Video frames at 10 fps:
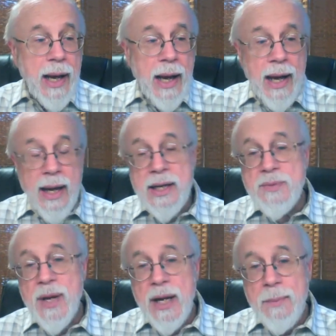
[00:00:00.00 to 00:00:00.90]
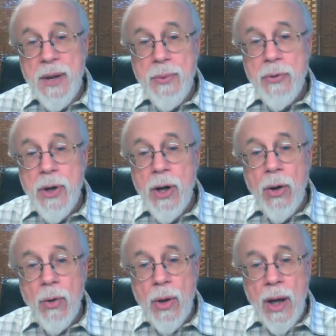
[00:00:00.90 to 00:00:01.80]
And as many people
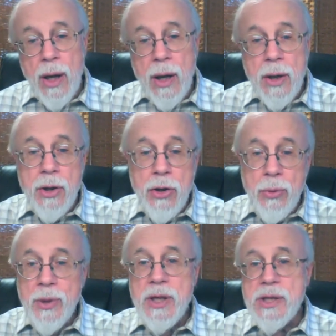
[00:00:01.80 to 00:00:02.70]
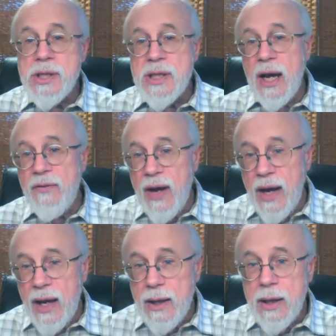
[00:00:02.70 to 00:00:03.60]
know, humans have
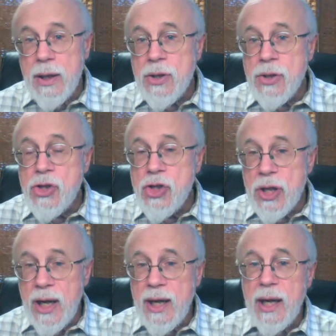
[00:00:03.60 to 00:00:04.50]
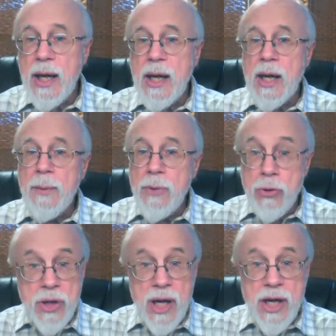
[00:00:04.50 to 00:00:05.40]
had genetic
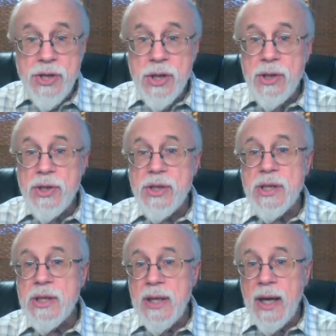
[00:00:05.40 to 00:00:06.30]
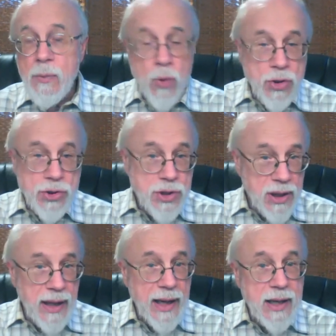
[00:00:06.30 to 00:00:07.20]
mutations that were
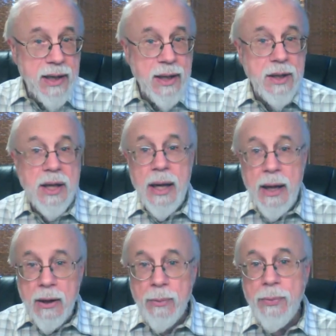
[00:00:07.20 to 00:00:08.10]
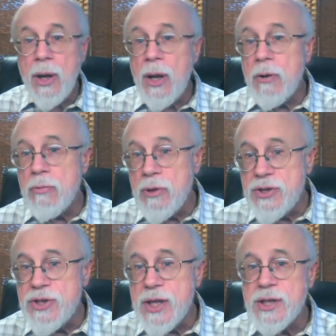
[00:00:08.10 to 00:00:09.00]
selected to help
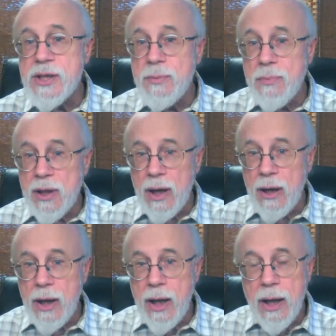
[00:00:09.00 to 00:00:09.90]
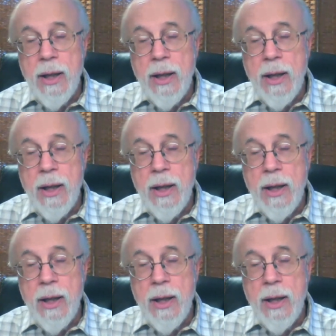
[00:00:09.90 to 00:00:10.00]
resist malaria.